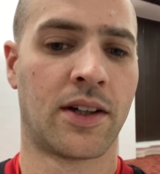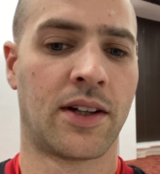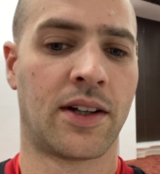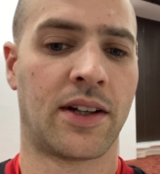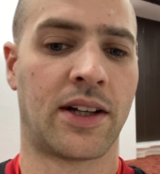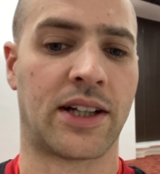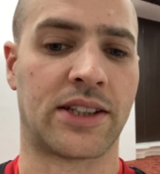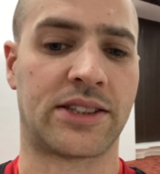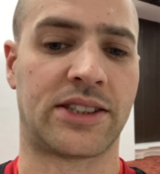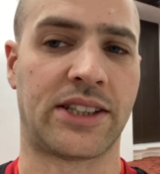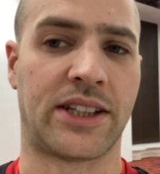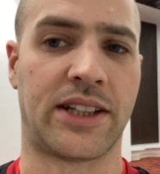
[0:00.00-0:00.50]

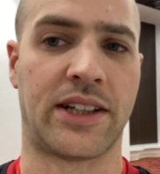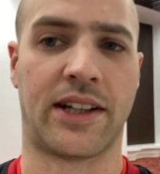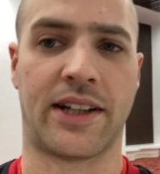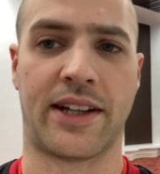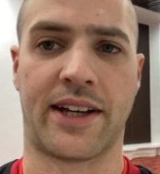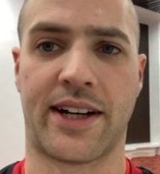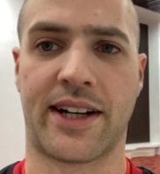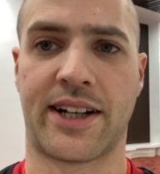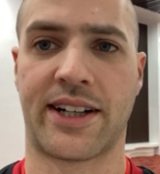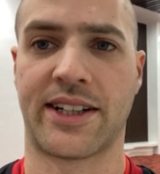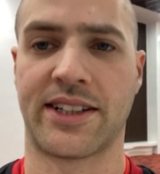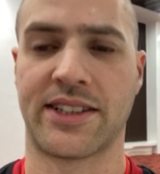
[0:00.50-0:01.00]
Vasily
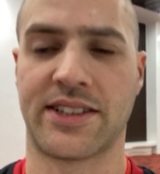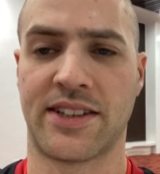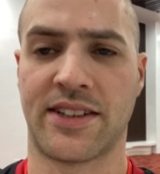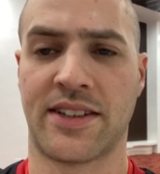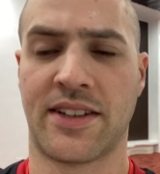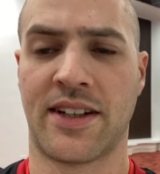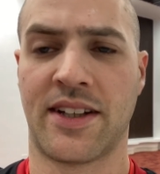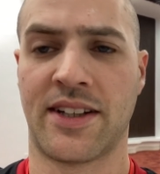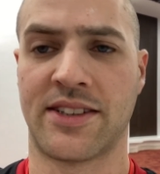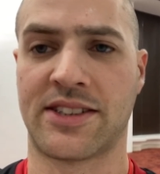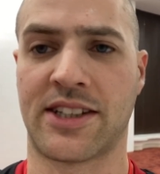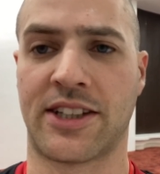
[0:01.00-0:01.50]
Aaron
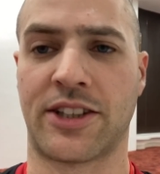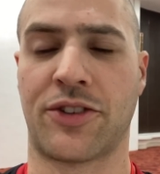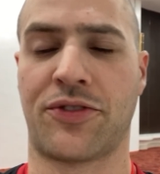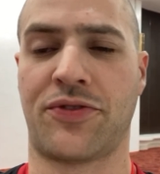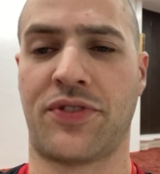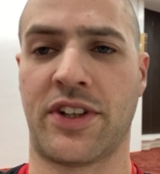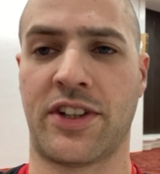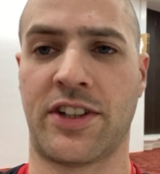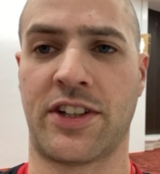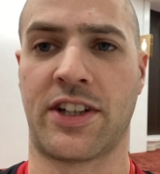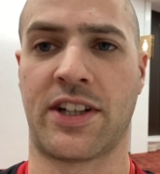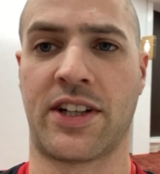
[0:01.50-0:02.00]
is
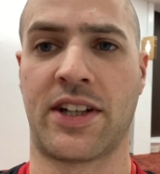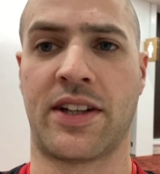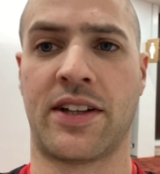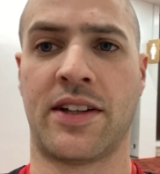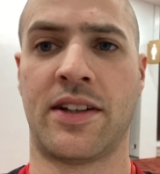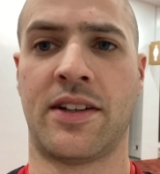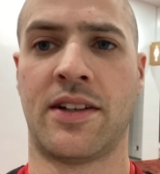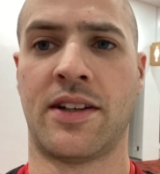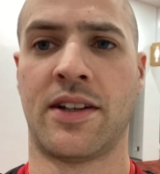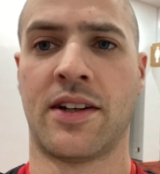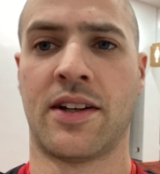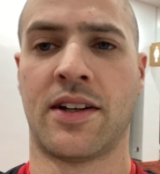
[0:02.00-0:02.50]
undefeated.
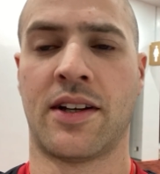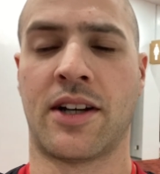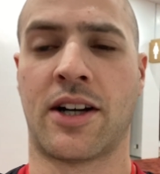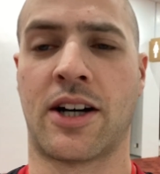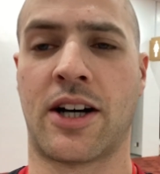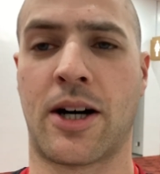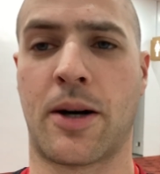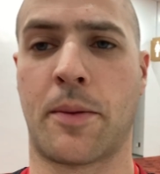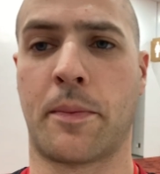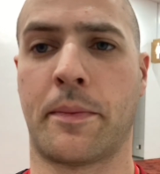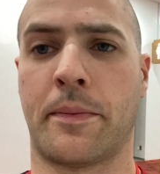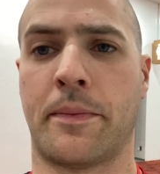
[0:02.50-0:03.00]

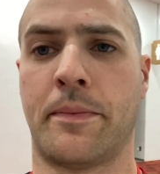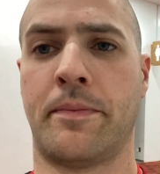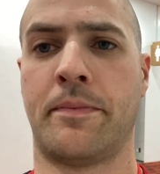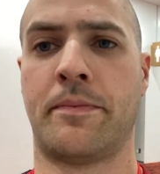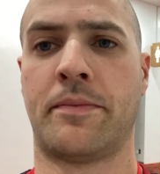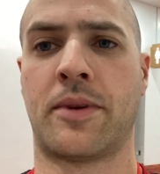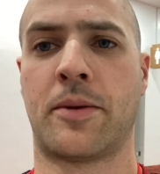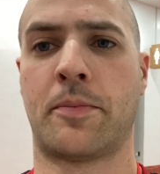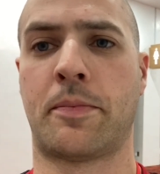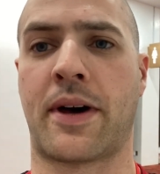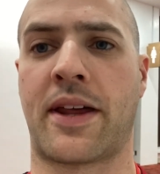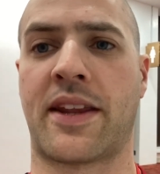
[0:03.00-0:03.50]

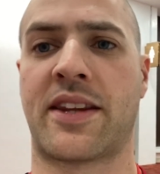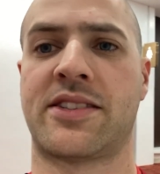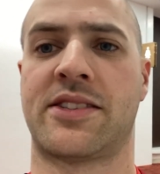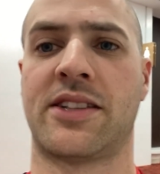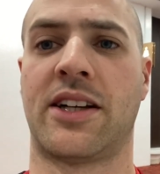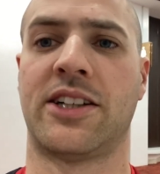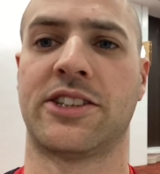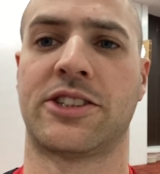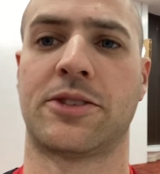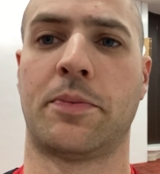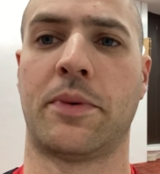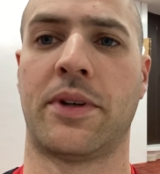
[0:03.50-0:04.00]
Beth
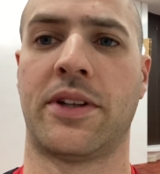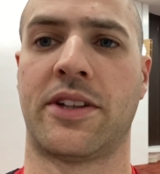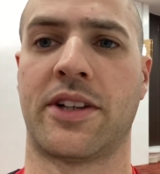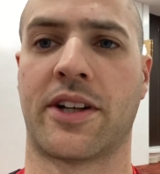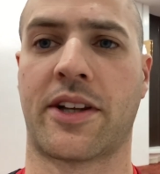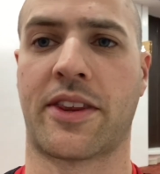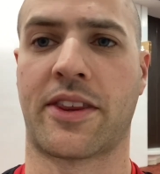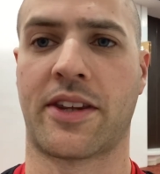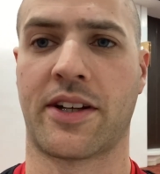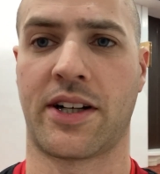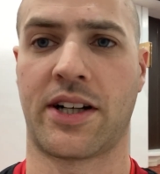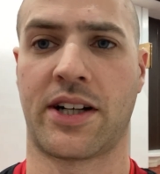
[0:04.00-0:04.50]
Saltzman
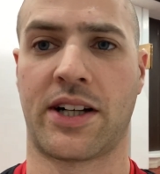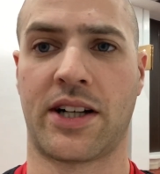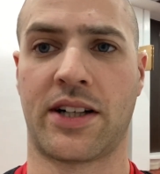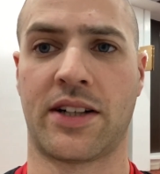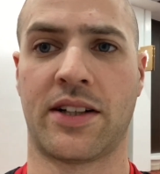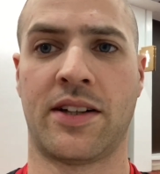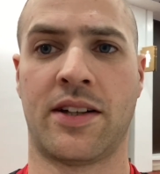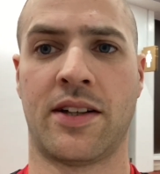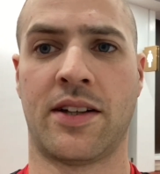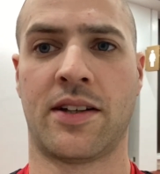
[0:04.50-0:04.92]
took 3rd.